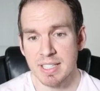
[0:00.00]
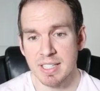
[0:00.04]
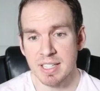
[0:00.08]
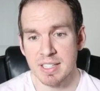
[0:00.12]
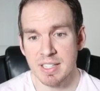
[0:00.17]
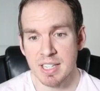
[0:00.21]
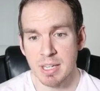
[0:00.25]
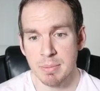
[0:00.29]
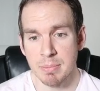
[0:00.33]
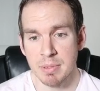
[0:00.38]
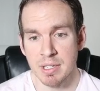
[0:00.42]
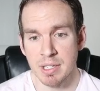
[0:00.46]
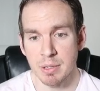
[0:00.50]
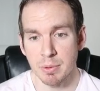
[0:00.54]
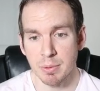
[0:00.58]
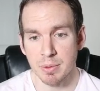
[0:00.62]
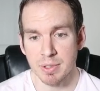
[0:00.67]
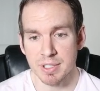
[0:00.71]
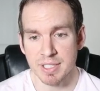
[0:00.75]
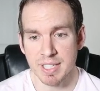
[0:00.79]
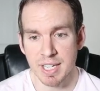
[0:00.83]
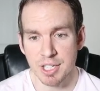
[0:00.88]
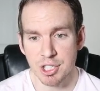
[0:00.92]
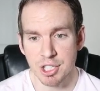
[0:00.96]
it to dip into
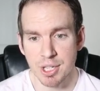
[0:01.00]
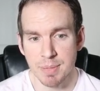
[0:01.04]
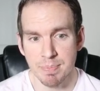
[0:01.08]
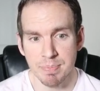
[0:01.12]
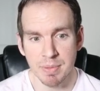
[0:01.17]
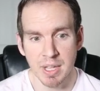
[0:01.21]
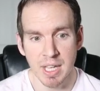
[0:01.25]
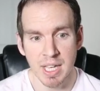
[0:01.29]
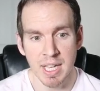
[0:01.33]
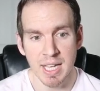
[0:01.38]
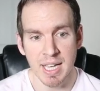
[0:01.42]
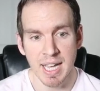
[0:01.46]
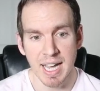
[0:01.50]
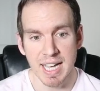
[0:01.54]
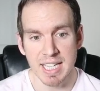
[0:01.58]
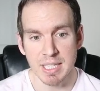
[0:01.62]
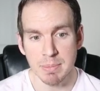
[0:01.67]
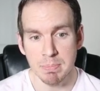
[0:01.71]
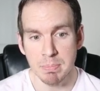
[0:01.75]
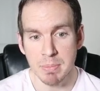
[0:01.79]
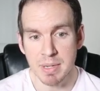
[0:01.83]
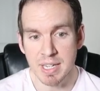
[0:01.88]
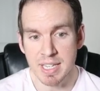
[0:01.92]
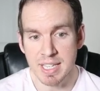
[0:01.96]
recession,
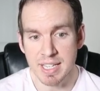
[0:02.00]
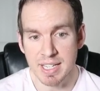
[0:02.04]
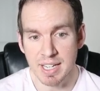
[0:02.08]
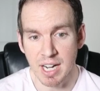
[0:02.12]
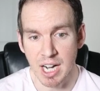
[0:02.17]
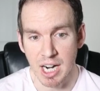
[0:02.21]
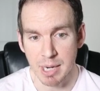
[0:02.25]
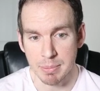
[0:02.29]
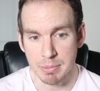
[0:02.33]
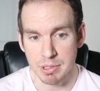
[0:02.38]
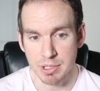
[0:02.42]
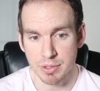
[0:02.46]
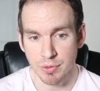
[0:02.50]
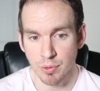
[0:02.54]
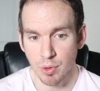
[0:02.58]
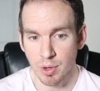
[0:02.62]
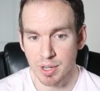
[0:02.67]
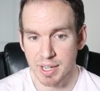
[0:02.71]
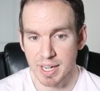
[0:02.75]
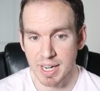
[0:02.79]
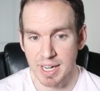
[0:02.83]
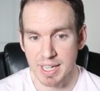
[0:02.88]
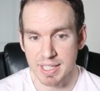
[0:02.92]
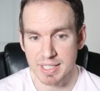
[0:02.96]
as many economists
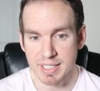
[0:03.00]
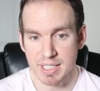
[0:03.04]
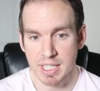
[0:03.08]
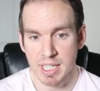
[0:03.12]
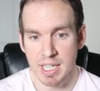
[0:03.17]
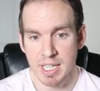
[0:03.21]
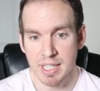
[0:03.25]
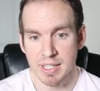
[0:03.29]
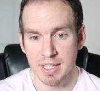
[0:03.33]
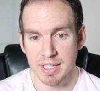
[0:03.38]
forecast.